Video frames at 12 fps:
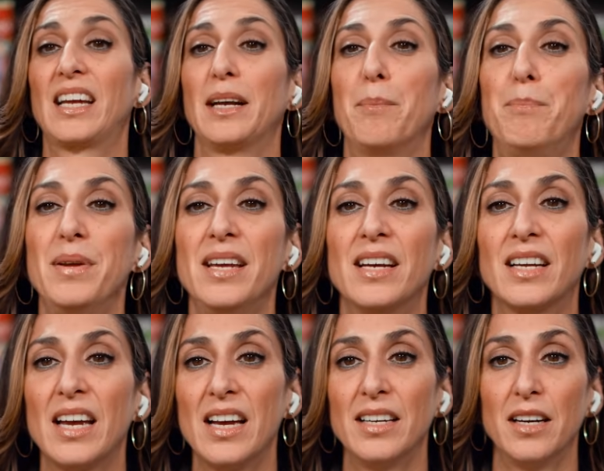I get a big
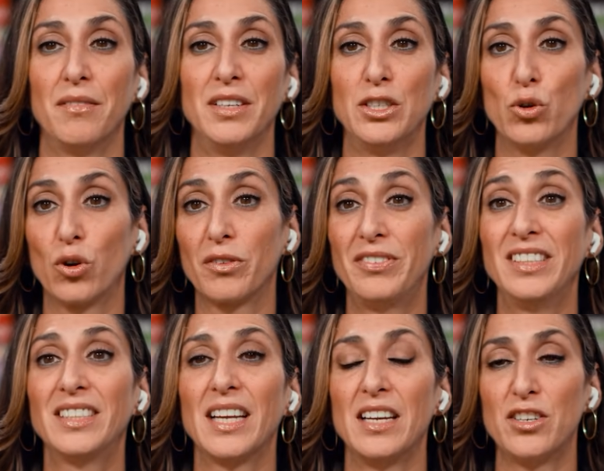hit of
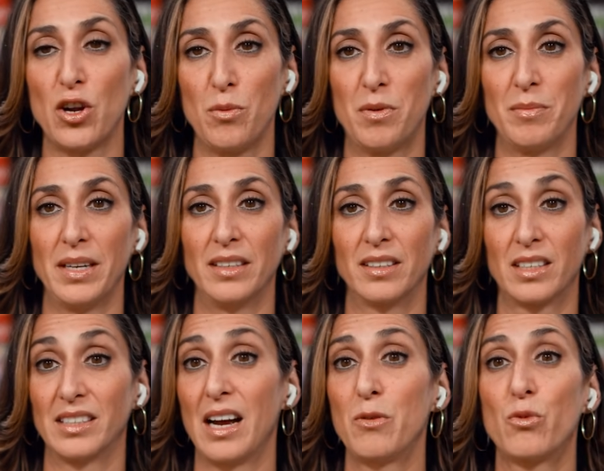endorphins and dopamine
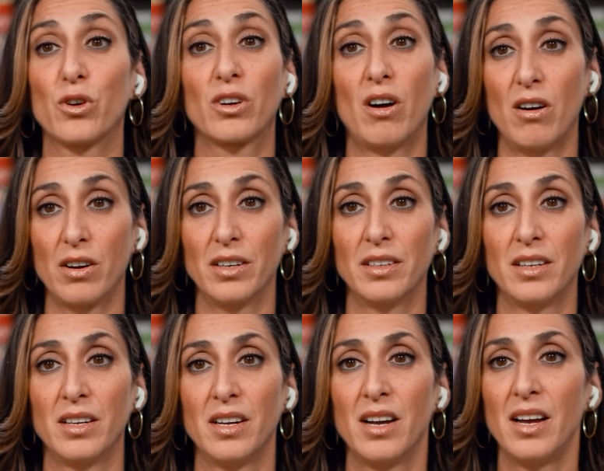because I work hard.
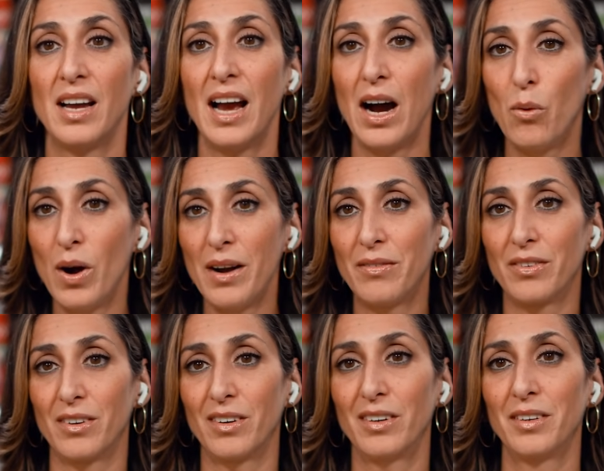
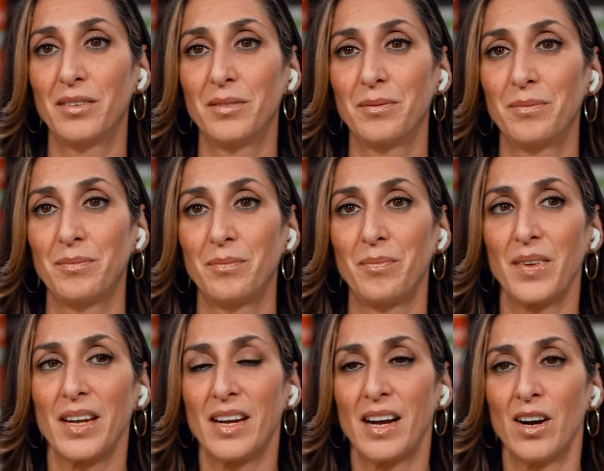However,
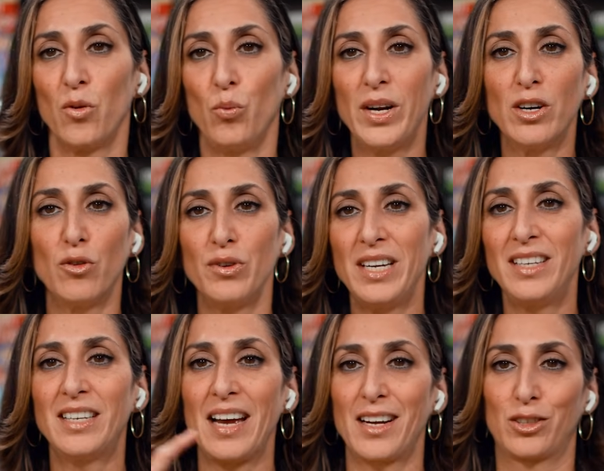we don't
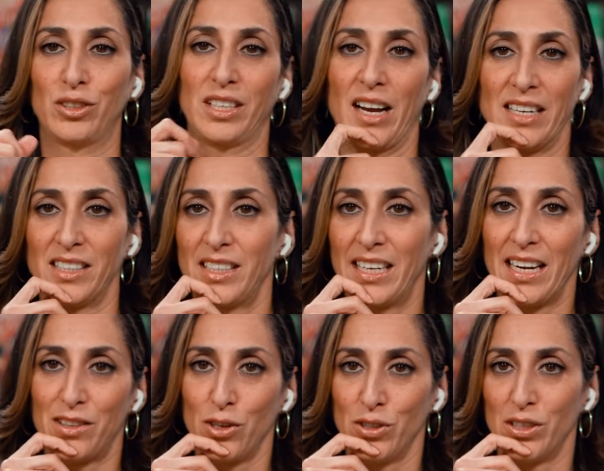need to exercise to
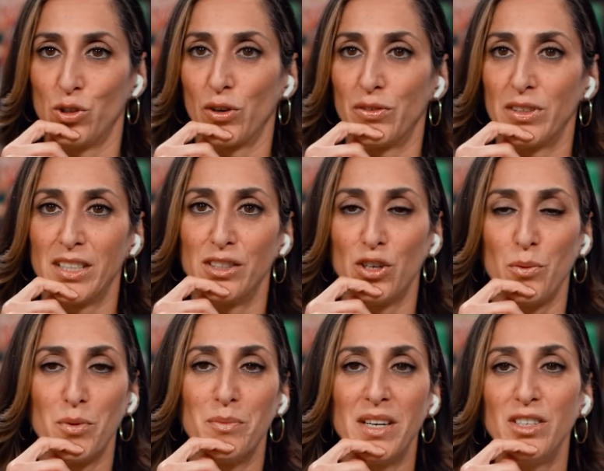get those endorphins and
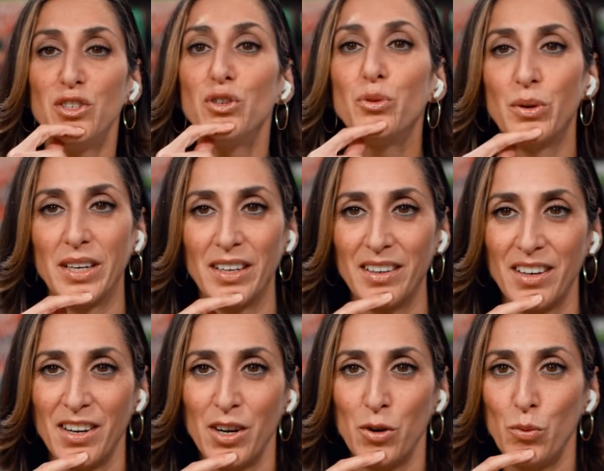dopamine, do we?
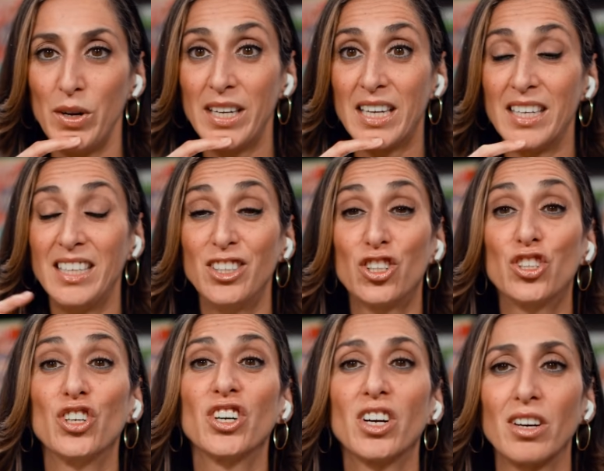We can eat
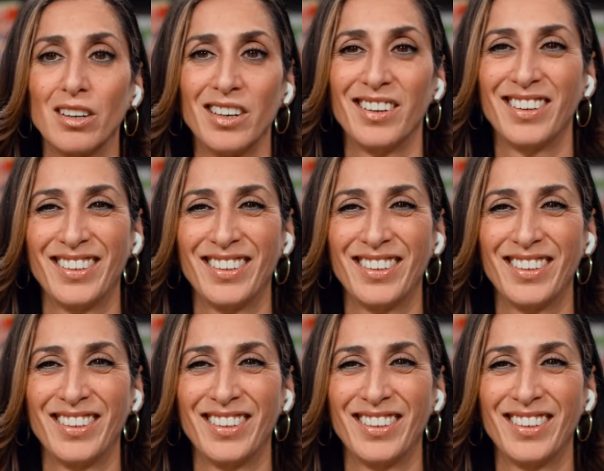sugar.